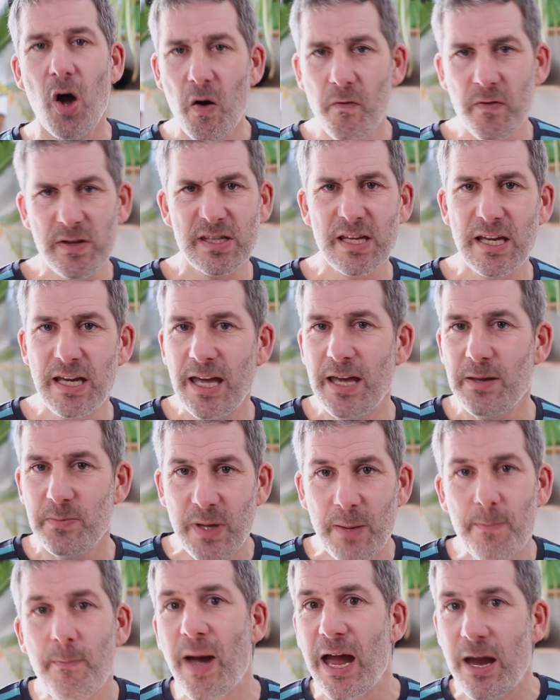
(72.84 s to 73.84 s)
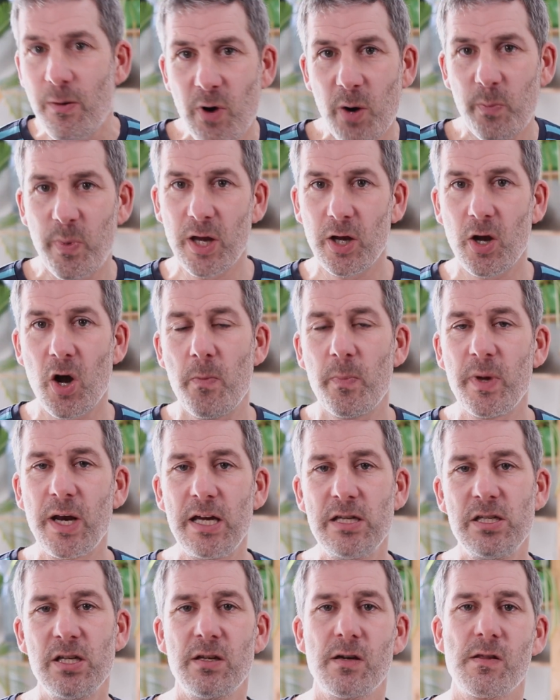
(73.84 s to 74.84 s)
Obviously, it may well be a
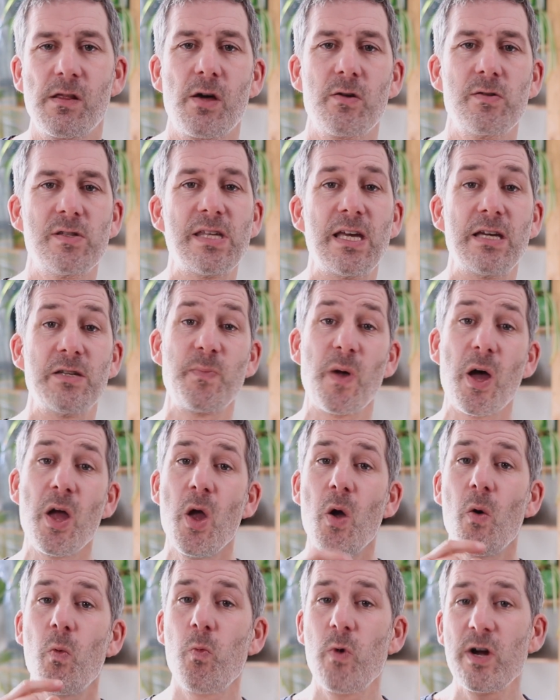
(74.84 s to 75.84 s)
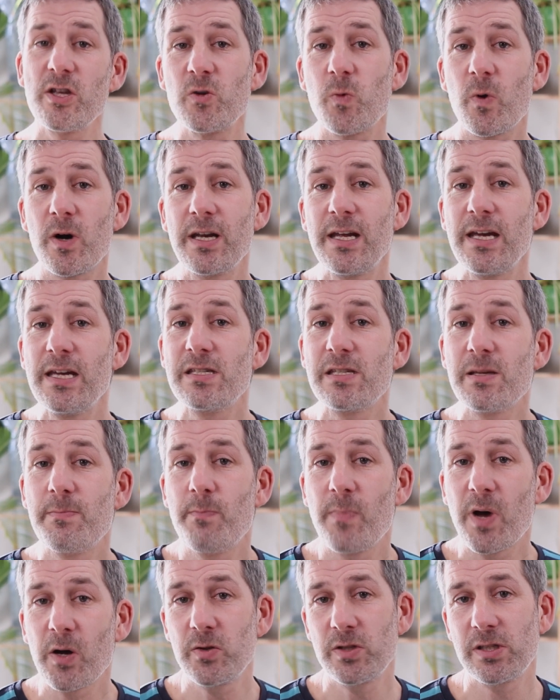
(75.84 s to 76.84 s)
combination of those things, but which one is the
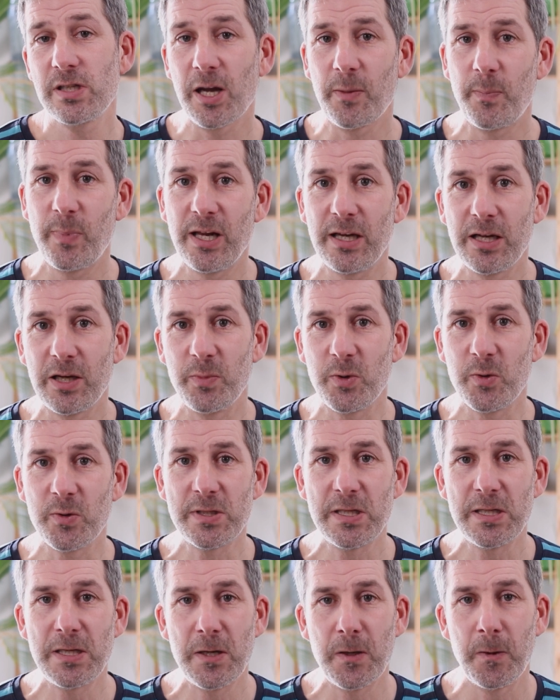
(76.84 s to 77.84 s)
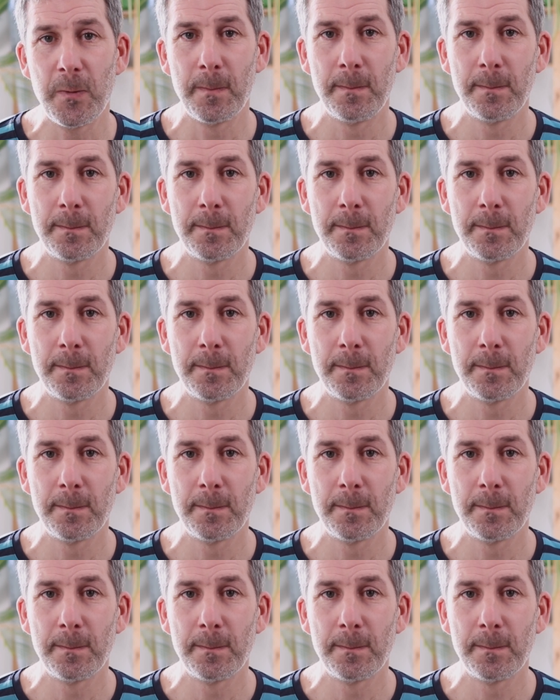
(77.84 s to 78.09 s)
most applicable to you?